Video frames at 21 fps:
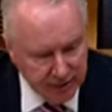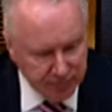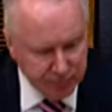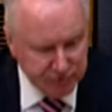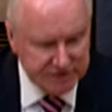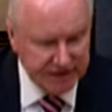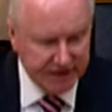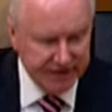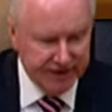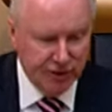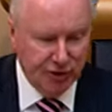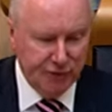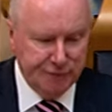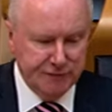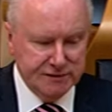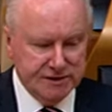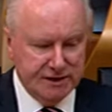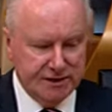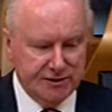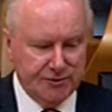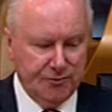Yeah, Presiding
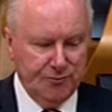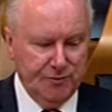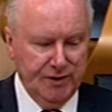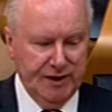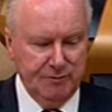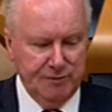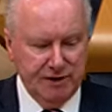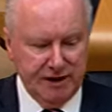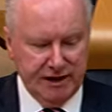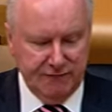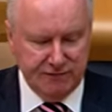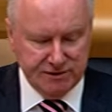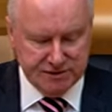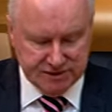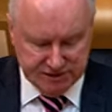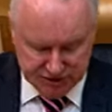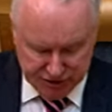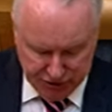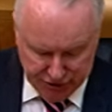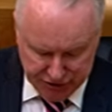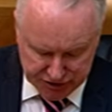Officer, we believe
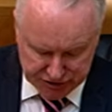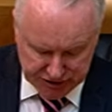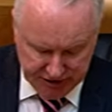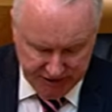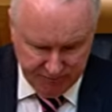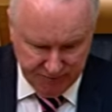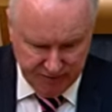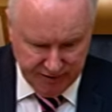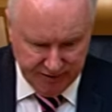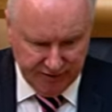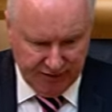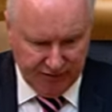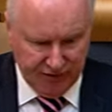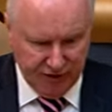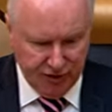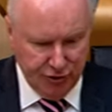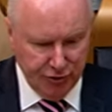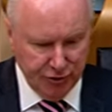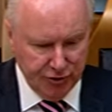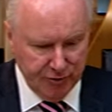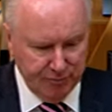as a Scottish Government that
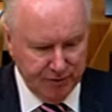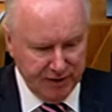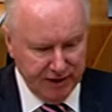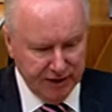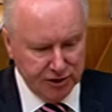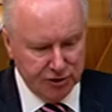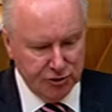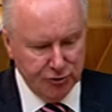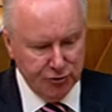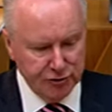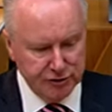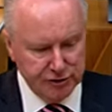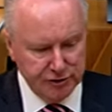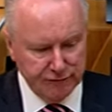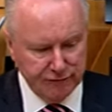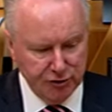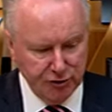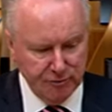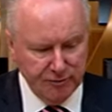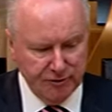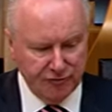the European Court
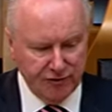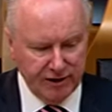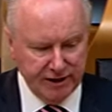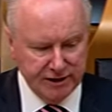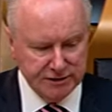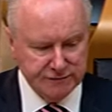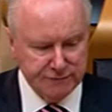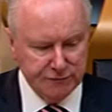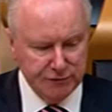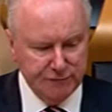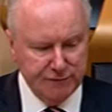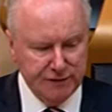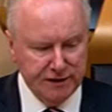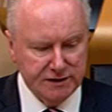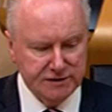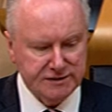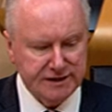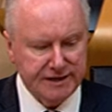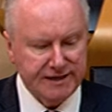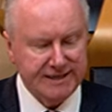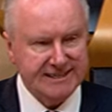of Human Rights
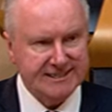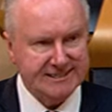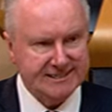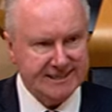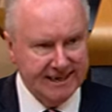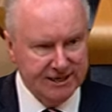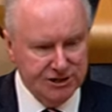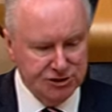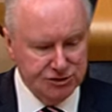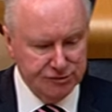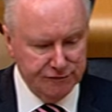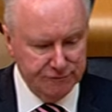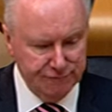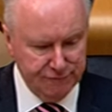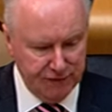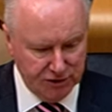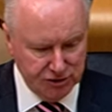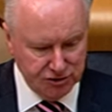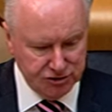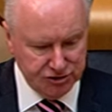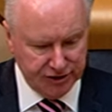fulfils an essential
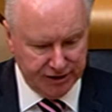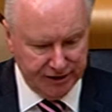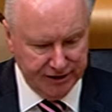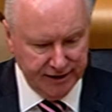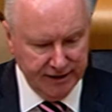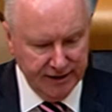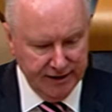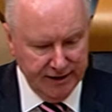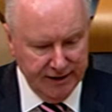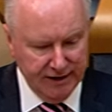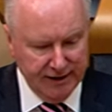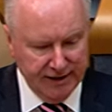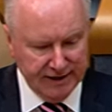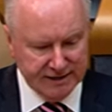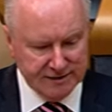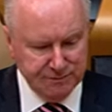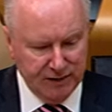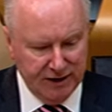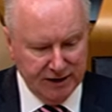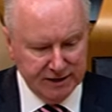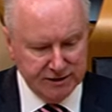function
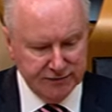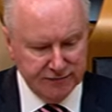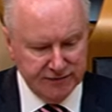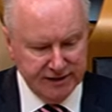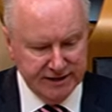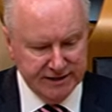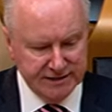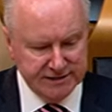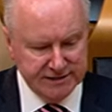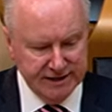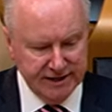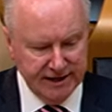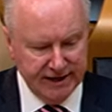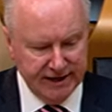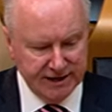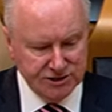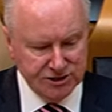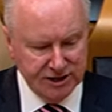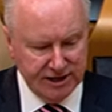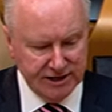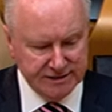as part of the
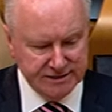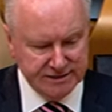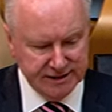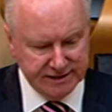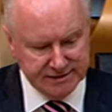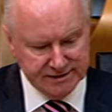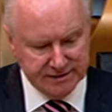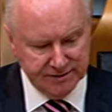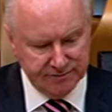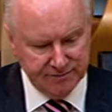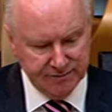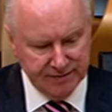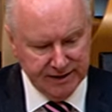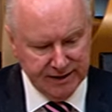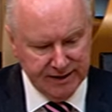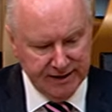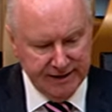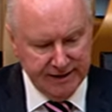ECHR system.